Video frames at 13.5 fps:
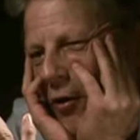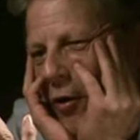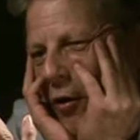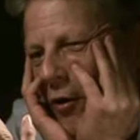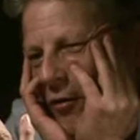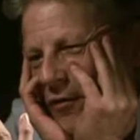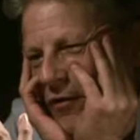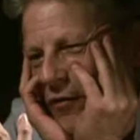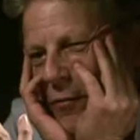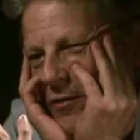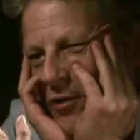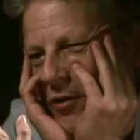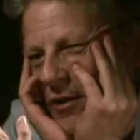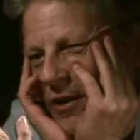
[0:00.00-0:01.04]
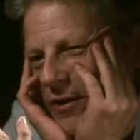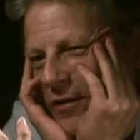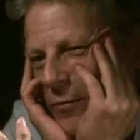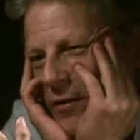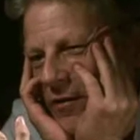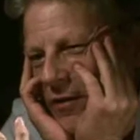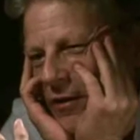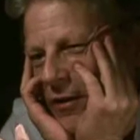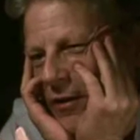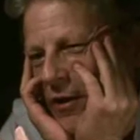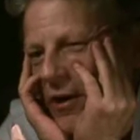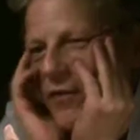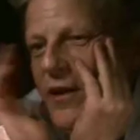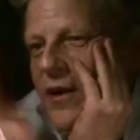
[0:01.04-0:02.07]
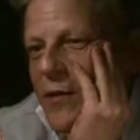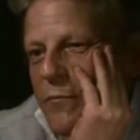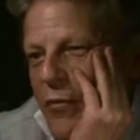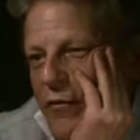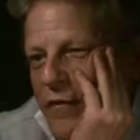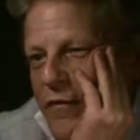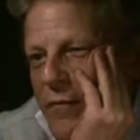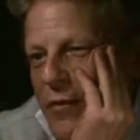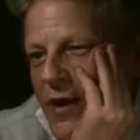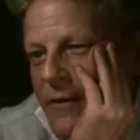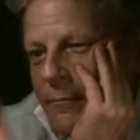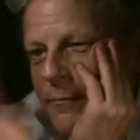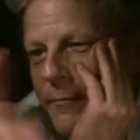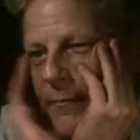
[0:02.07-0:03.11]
art is always connected with the impulse of the brain.